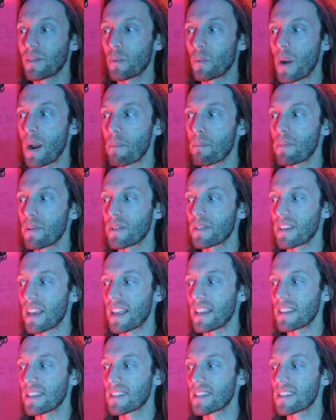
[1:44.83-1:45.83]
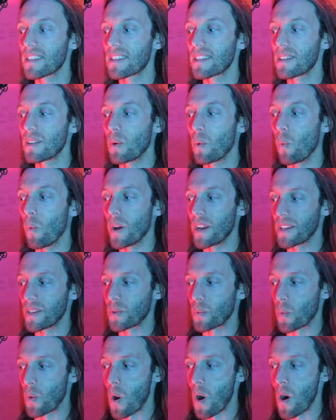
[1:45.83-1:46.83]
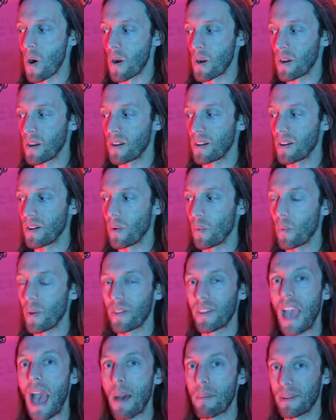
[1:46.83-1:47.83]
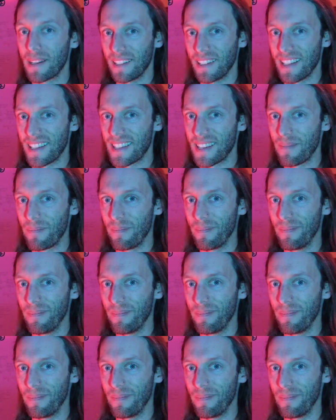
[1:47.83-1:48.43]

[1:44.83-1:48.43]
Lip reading: represents what is wrong with capitalism.